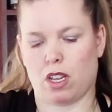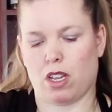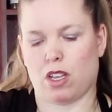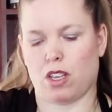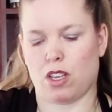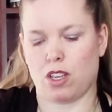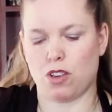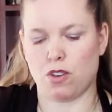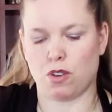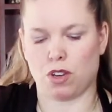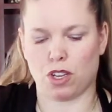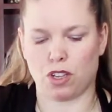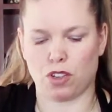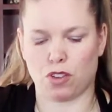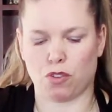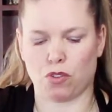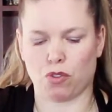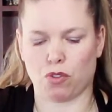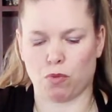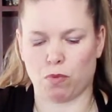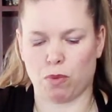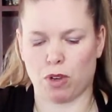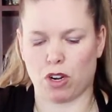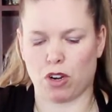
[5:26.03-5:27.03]
You can
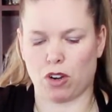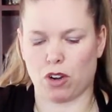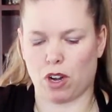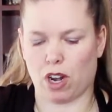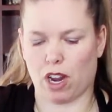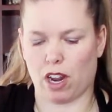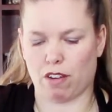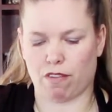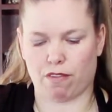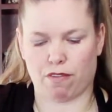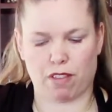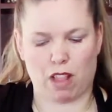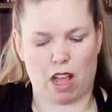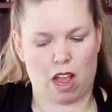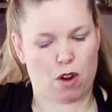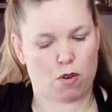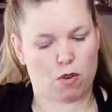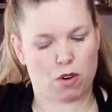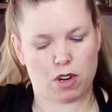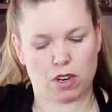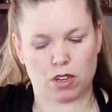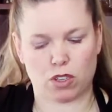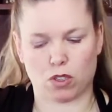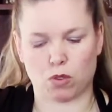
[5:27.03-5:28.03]
use butter and
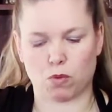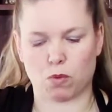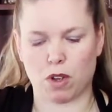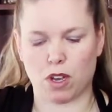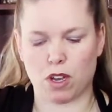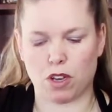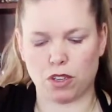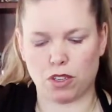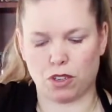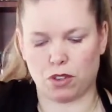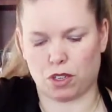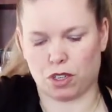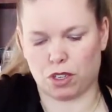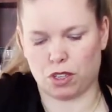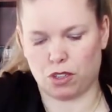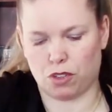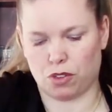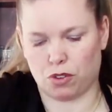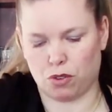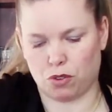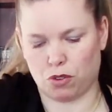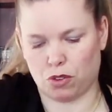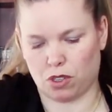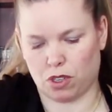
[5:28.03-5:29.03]
flour as well. You can
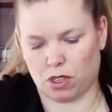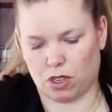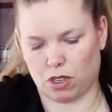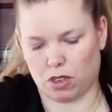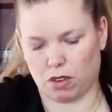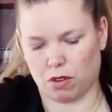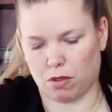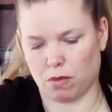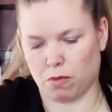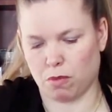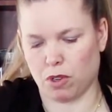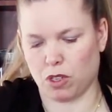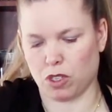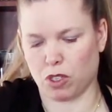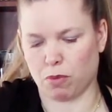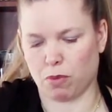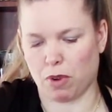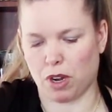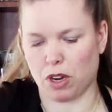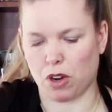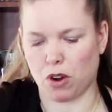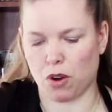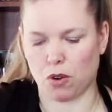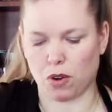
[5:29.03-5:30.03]
use a
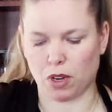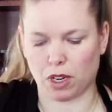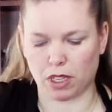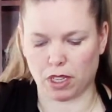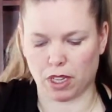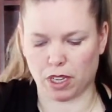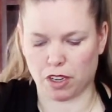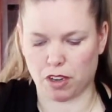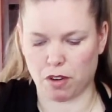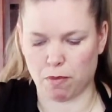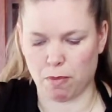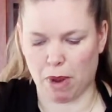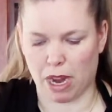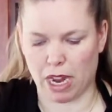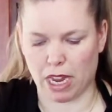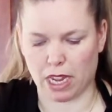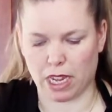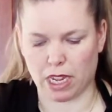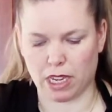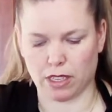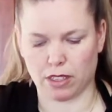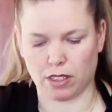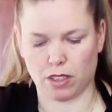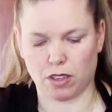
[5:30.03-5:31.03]
spray coating like your Bake
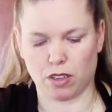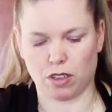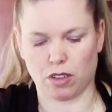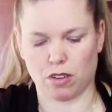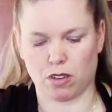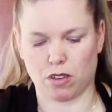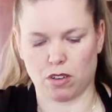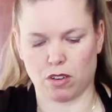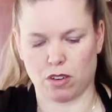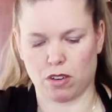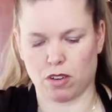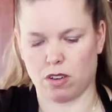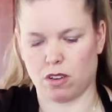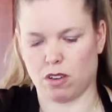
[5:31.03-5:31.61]
Easy or